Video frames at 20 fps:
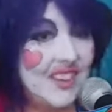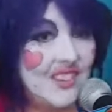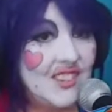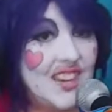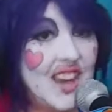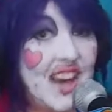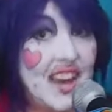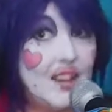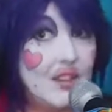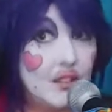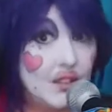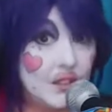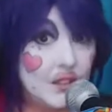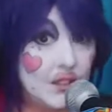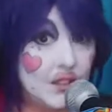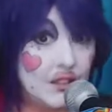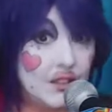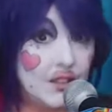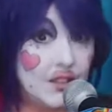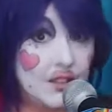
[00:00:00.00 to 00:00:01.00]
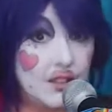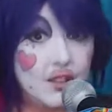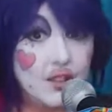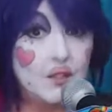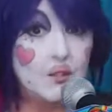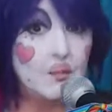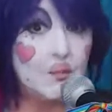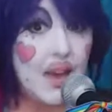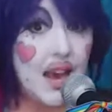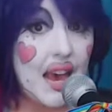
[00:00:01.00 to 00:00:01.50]
Child could
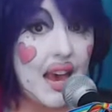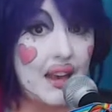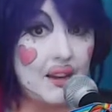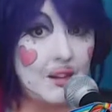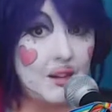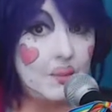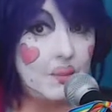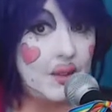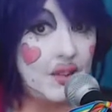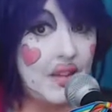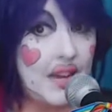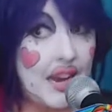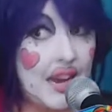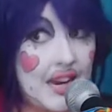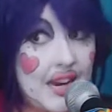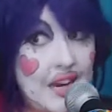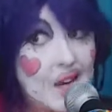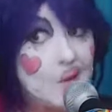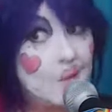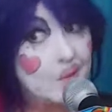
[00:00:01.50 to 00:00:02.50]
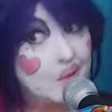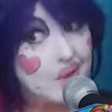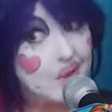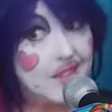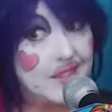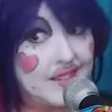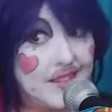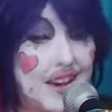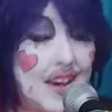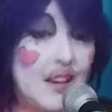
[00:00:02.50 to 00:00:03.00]
do better, play and
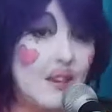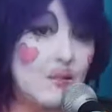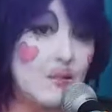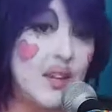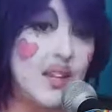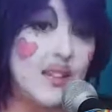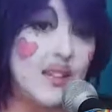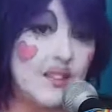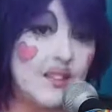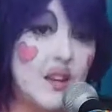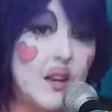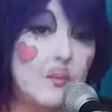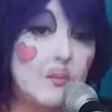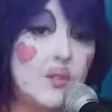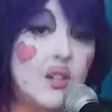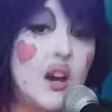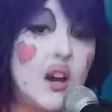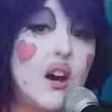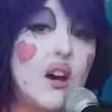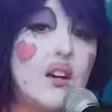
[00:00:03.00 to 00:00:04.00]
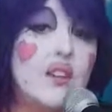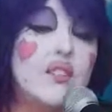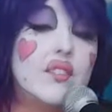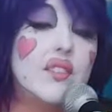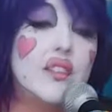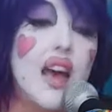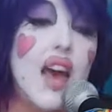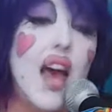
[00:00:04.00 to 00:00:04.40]
pretend with some dolls.